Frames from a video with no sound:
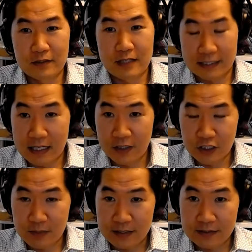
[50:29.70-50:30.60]
technology
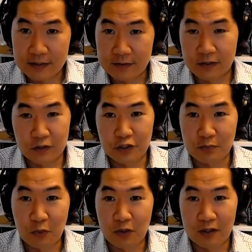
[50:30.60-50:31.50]
and medicine, there's just
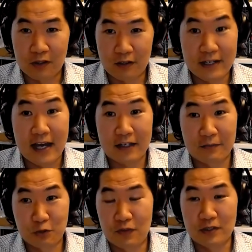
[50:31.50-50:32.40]
more attack
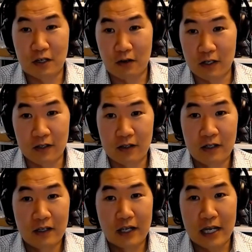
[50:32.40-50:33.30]
surface area,
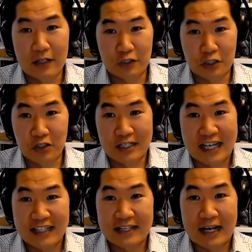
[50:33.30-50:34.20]
and security
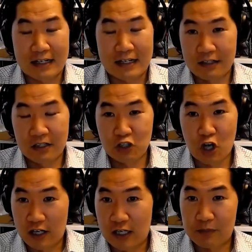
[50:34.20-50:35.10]
has not
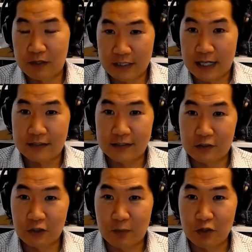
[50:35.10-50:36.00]
caught up yet. And
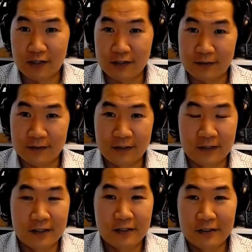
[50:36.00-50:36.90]
so I'm trying to
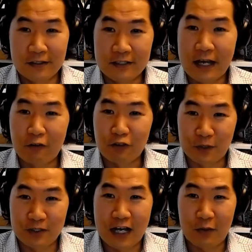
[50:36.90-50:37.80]
yell from the
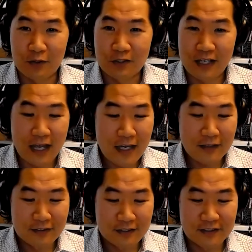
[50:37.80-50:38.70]
tower, say,
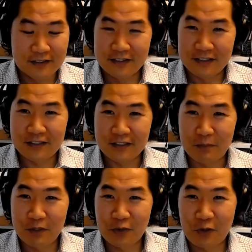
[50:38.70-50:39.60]
hey, this is
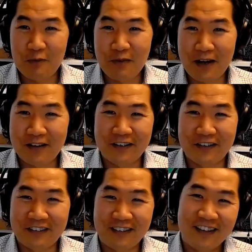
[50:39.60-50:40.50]
something to worry about
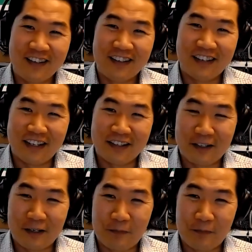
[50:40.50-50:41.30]
here. And